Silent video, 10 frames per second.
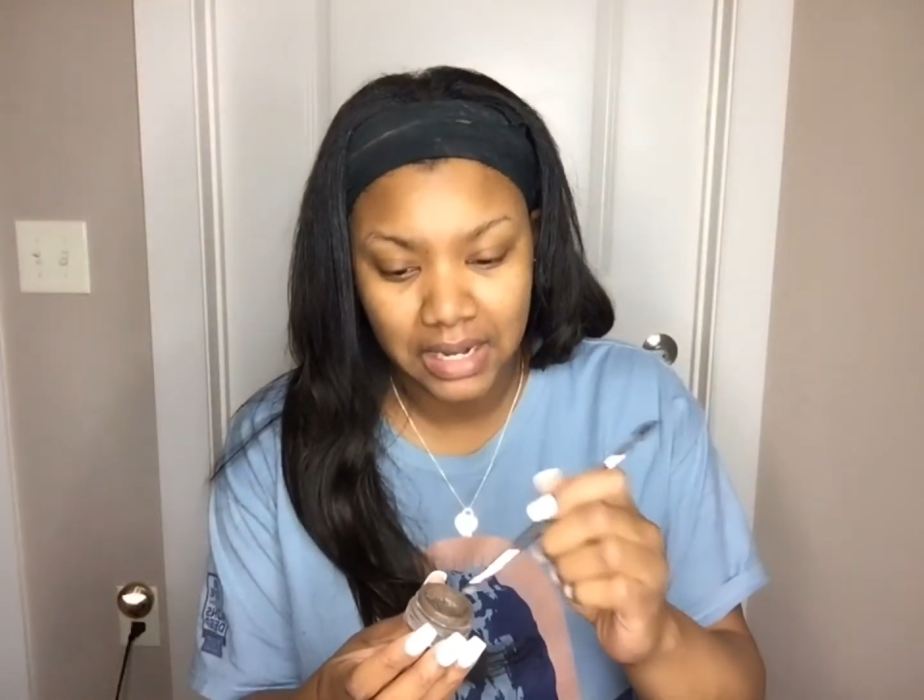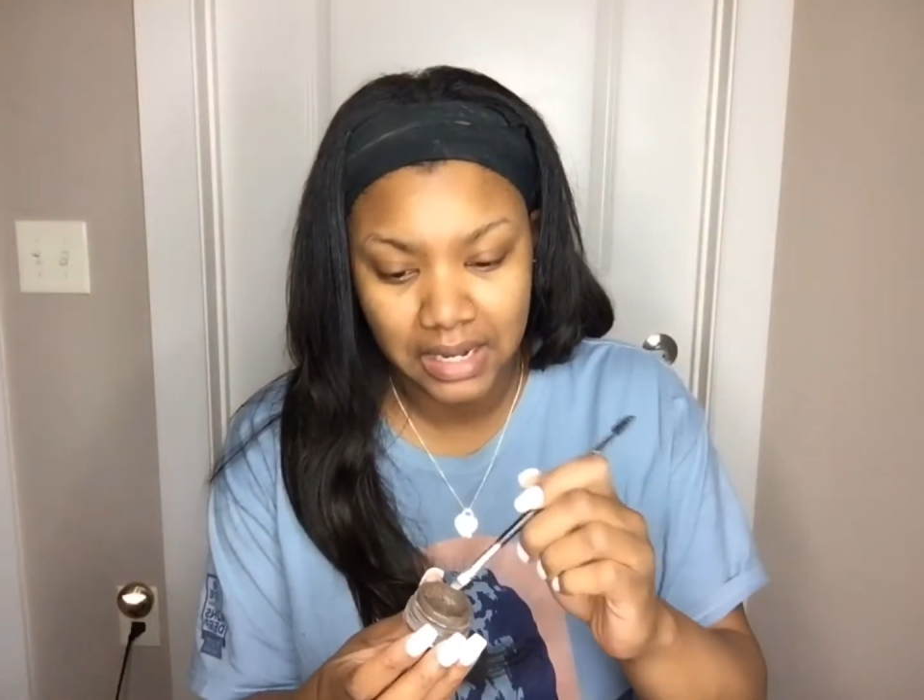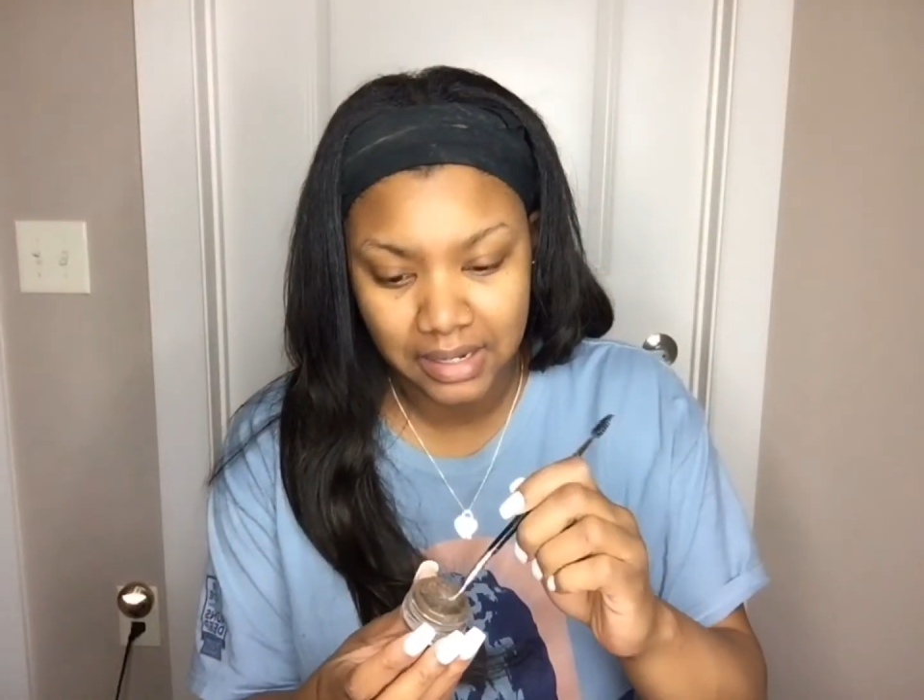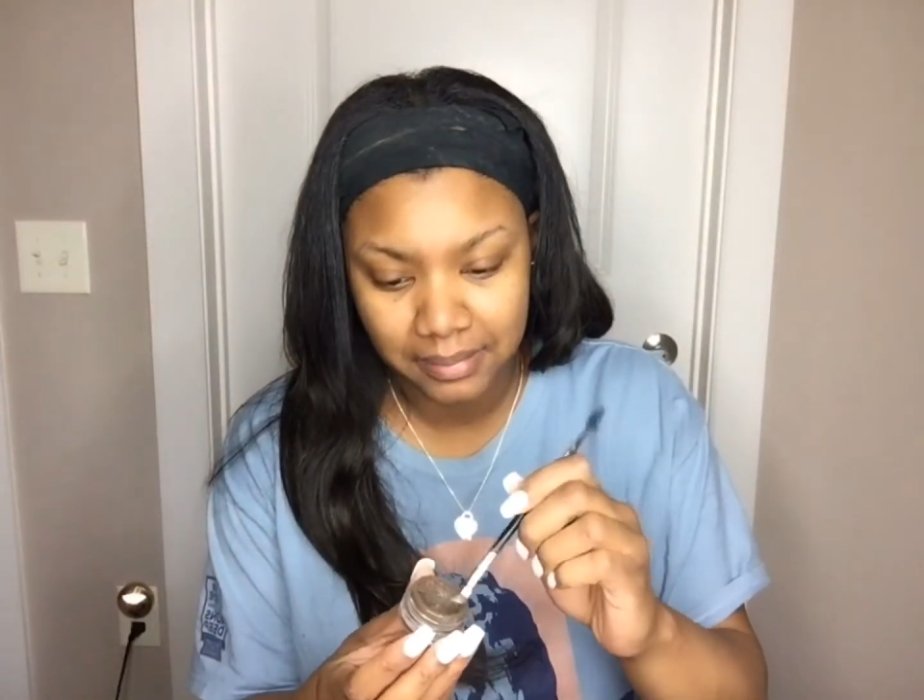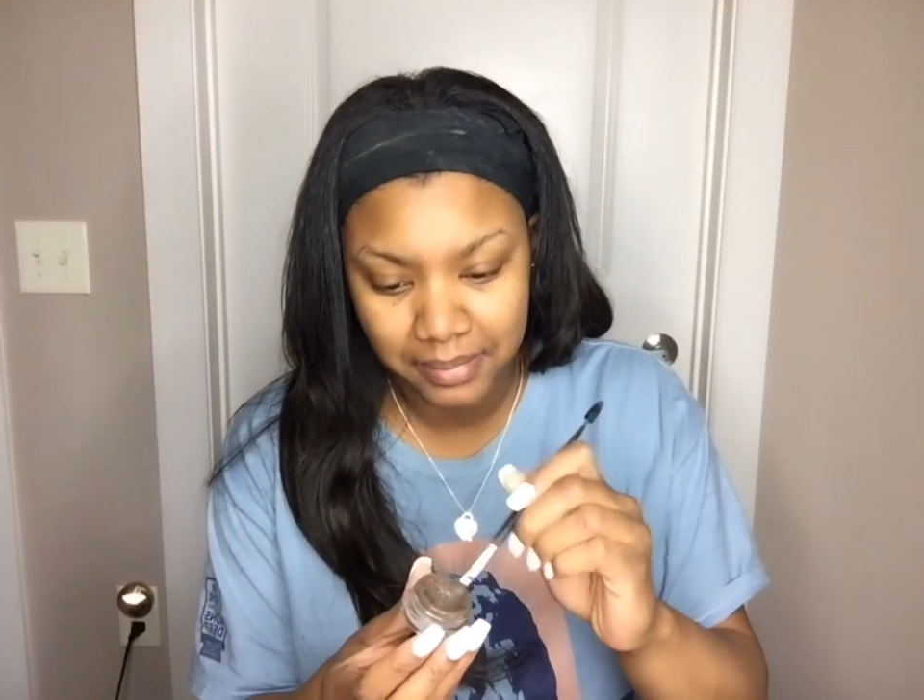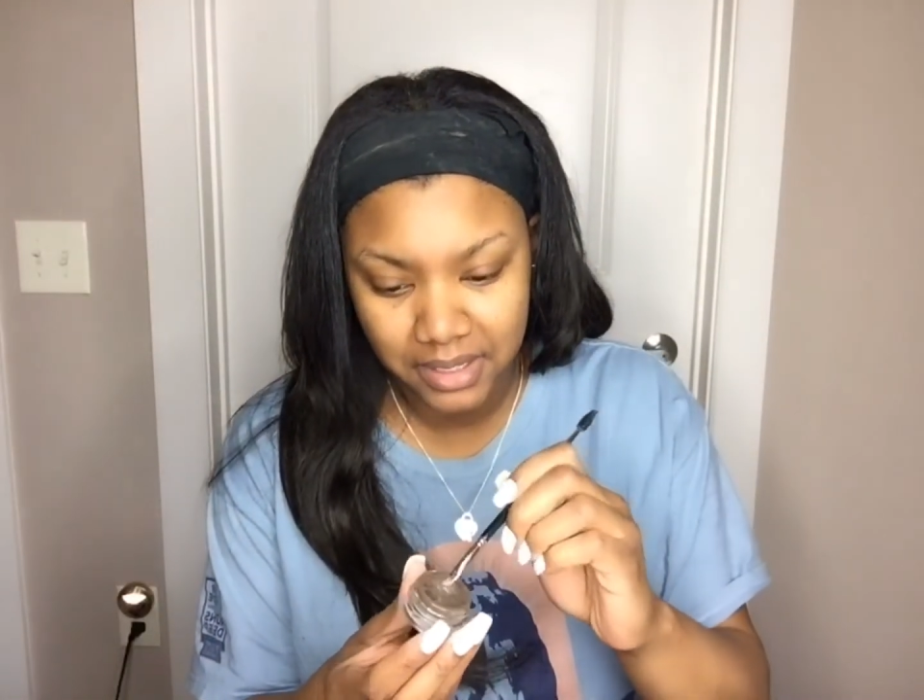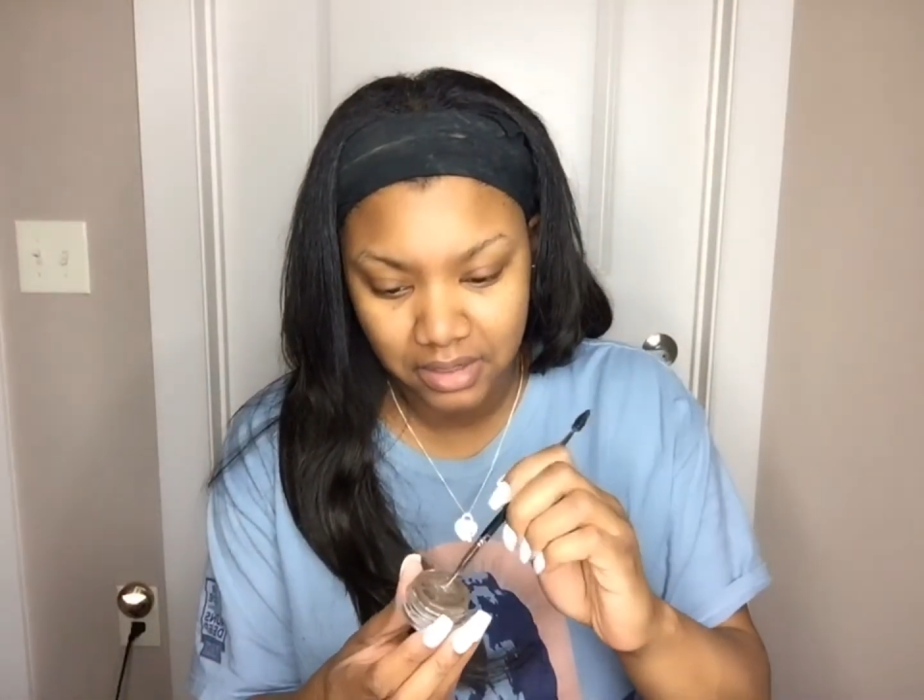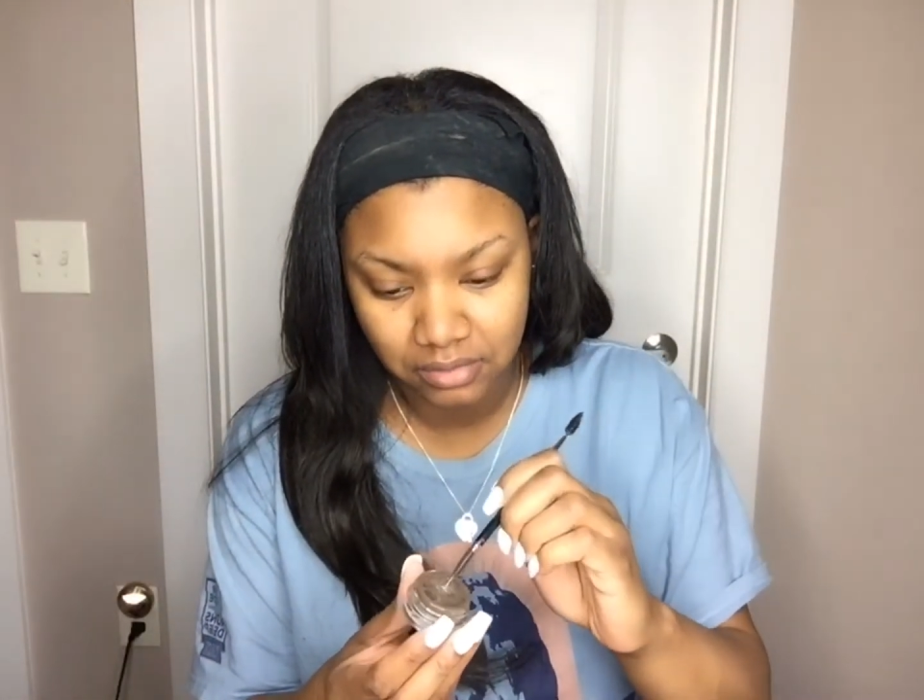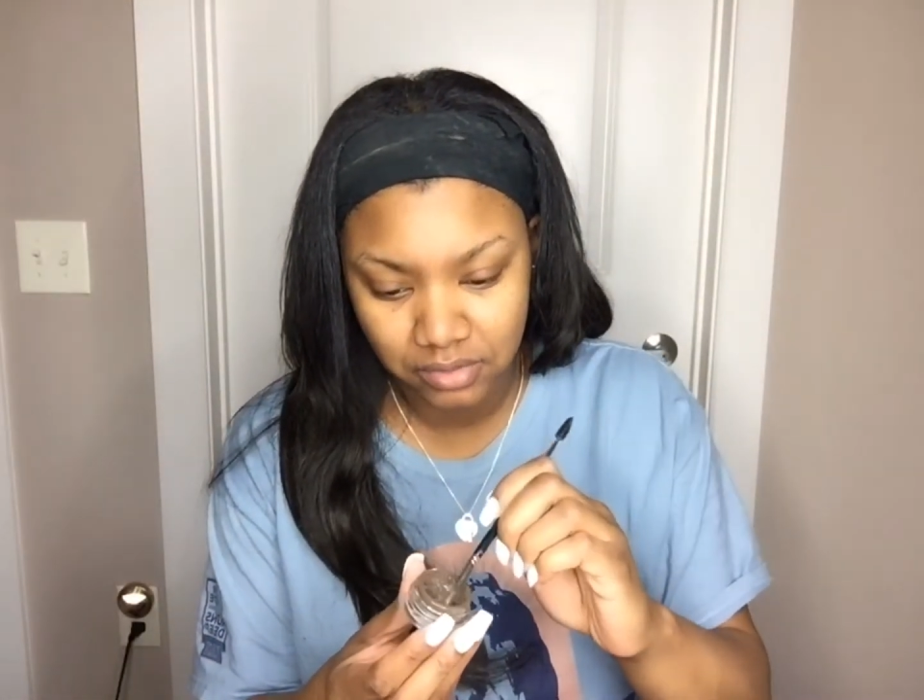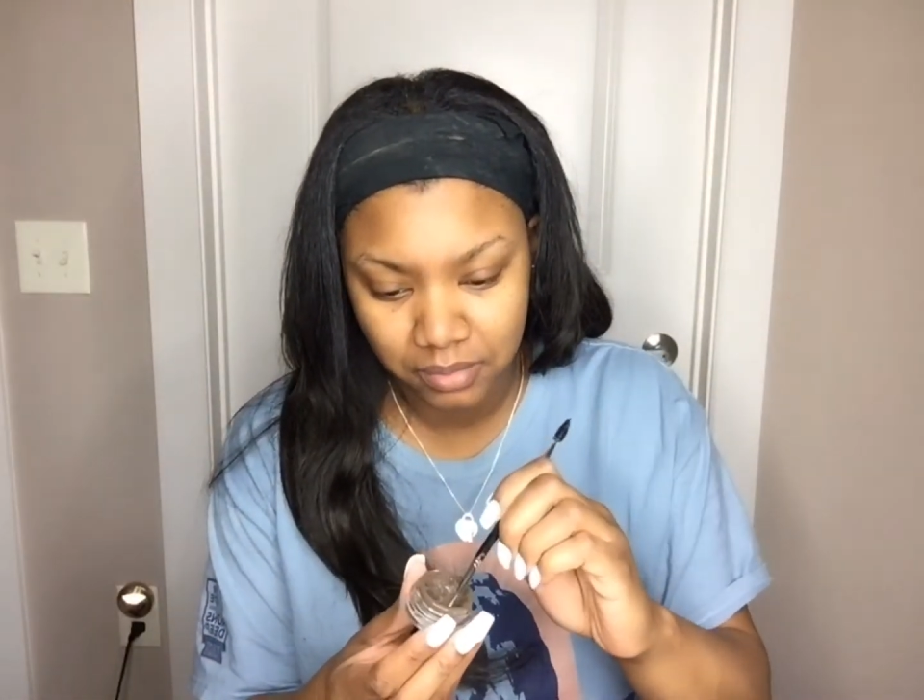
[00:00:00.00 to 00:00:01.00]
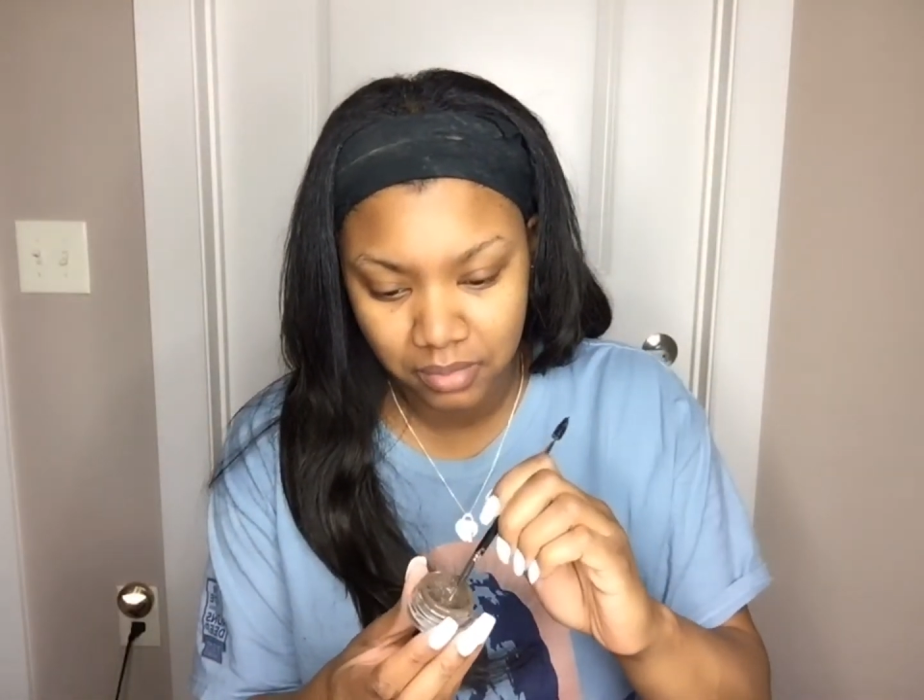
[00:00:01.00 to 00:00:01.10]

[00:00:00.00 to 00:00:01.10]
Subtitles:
little bit on the